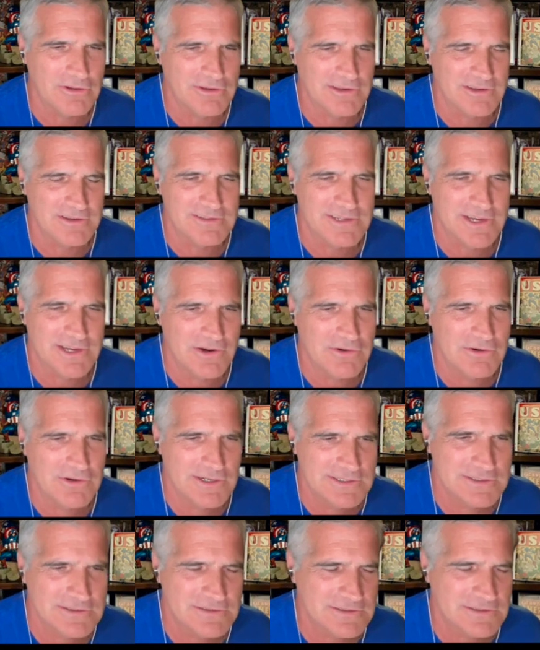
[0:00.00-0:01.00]
looking
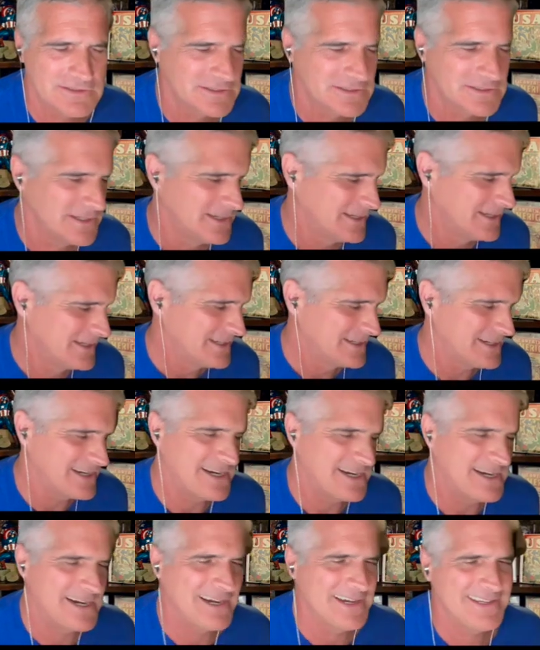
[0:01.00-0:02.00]
terrorists.
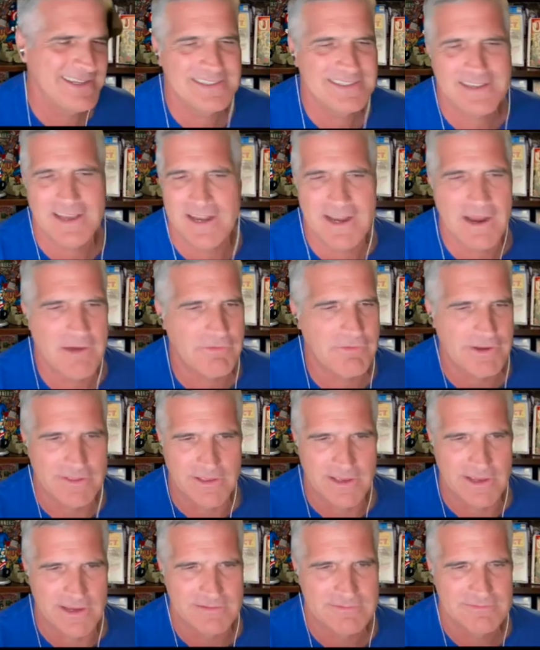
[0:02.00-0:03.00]
It's got
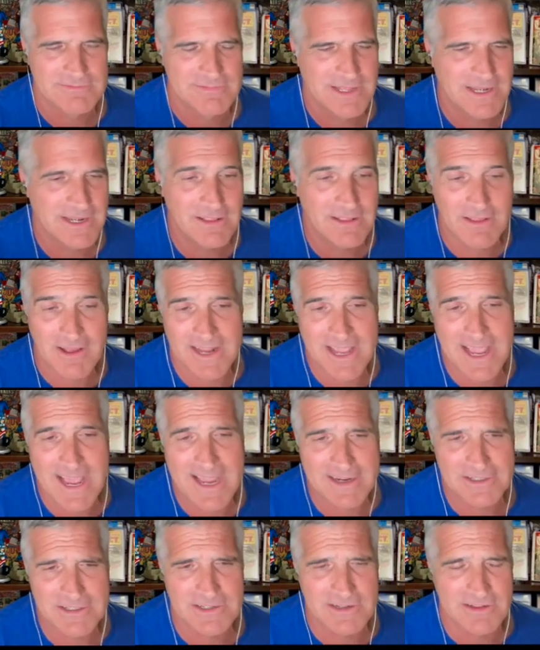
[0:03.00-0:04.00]
everything. And a lot of
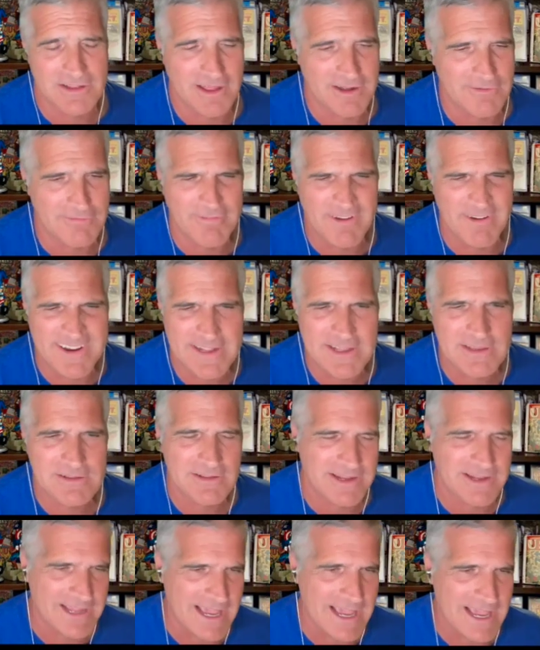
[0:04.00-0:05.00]
action, a lot of fighting, a
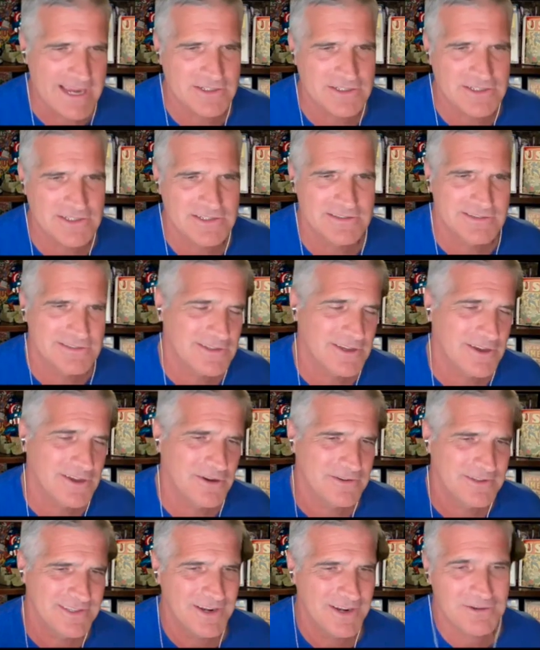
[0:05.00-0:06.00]
lot of action.
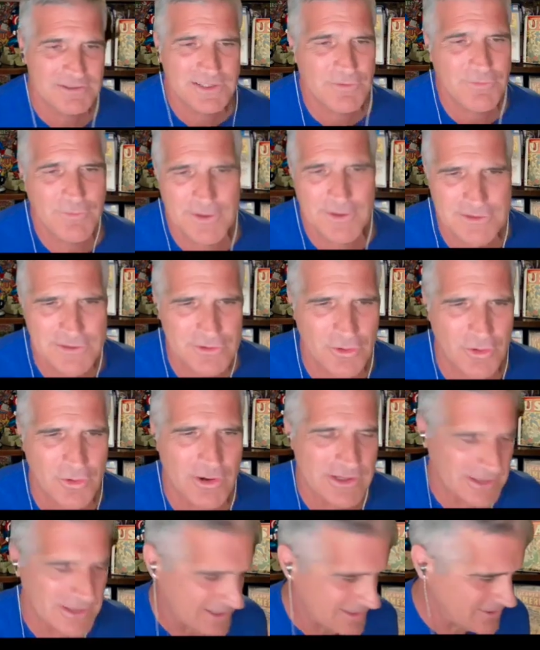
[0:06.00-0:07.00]
So, it's a fun
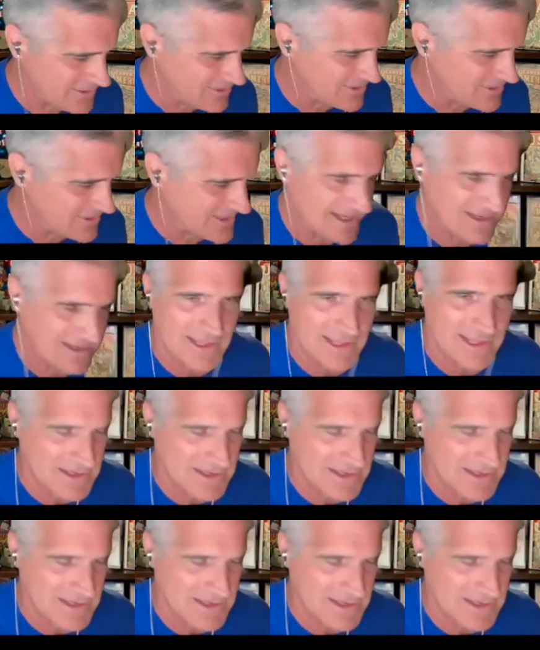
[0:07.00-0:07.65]
story. Like you said,